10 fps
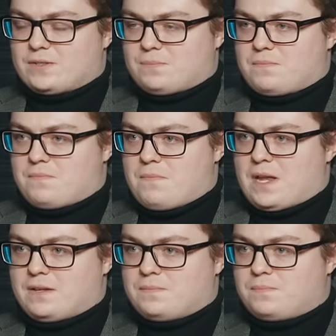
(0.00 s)
to
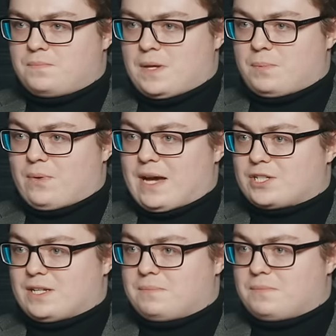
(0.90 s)
many people who
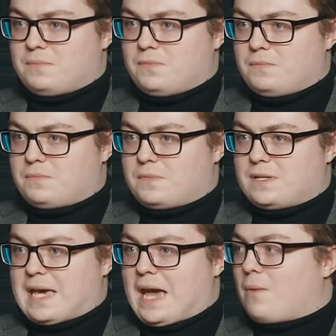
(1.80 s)
actually
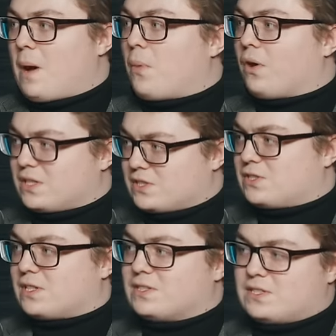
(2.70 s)
care about politics
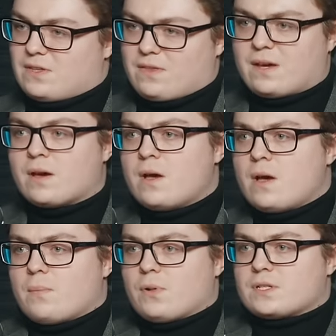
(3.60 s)
as a consistent thing.
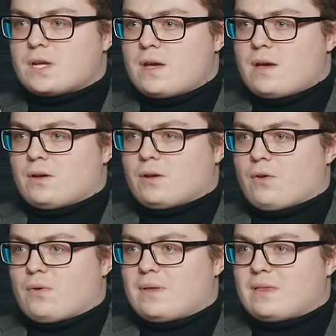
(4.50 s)
But
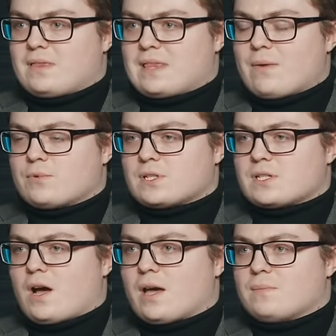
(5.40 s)
that was a
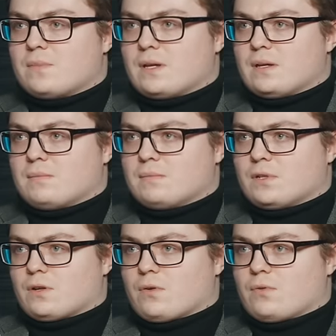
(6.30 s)
time in
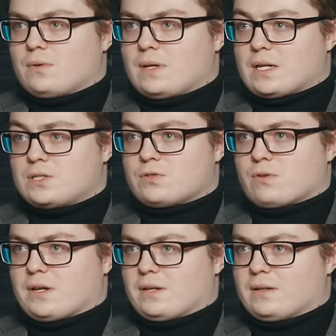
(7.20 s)

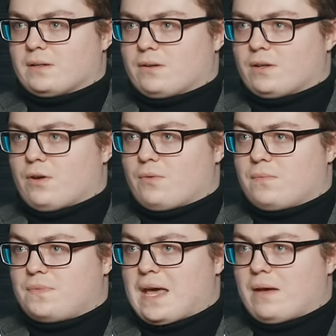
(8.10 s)
history,
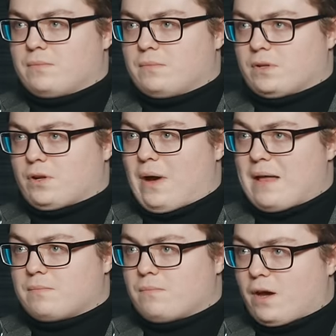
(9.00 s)

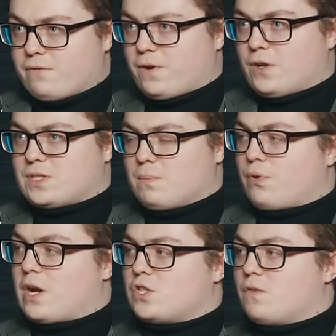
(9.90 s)
and my first
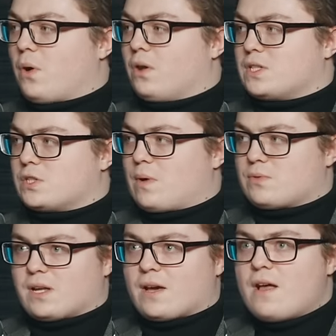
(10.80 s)
impression of politics where
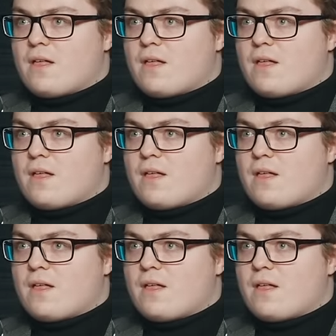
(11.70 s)
it was